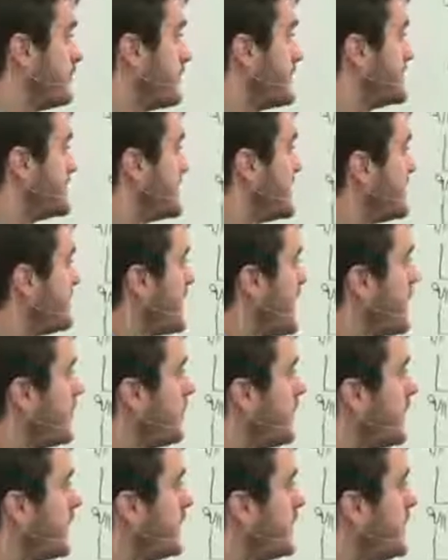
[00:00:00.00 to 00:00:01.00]
if we can say it that
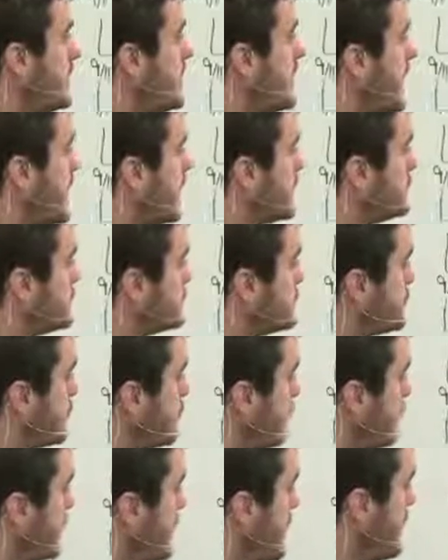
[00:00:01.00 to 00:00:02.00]
way. And
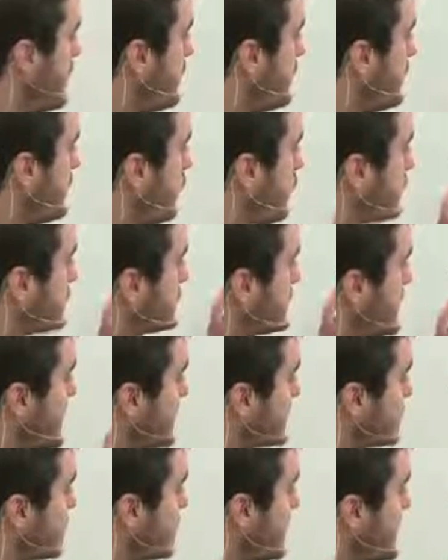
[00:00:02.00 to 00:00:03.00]
so what
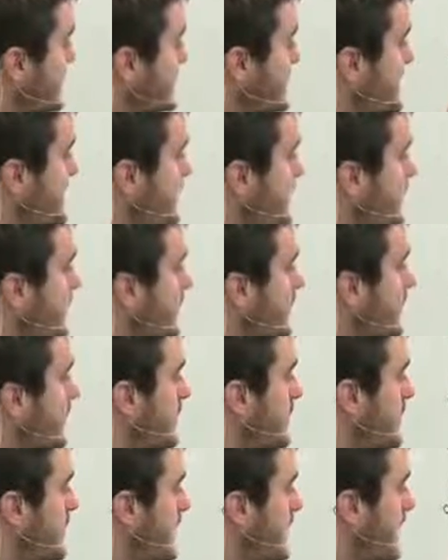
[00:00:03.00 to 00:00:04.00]
takes place here,
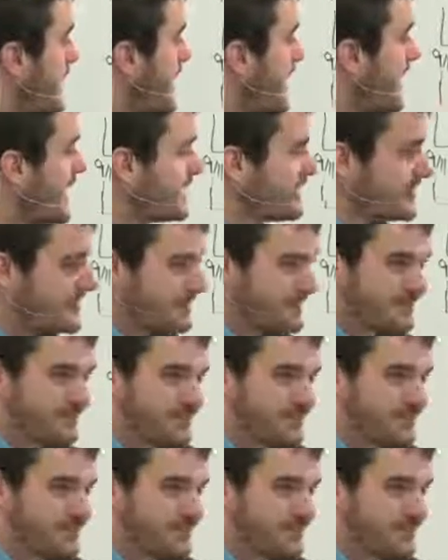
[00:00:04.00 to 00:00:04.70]
and